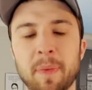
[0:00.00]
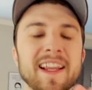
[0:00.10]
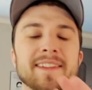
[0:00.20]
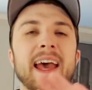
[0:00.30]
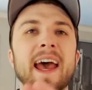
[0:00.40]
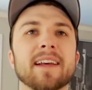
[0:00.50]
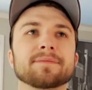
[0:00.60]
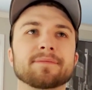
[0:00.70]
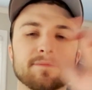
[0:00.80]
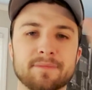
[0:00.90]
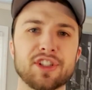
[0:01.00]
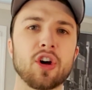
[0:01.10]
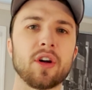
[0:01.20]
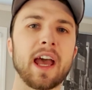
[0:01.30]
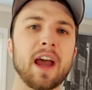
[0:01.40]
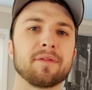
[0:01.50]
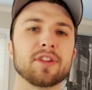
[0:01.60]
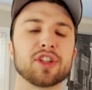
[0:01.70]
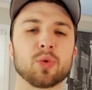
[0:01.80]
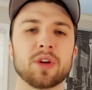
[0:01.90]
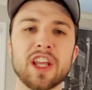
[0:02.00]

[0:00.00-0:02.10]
past that, that's all I have for this one.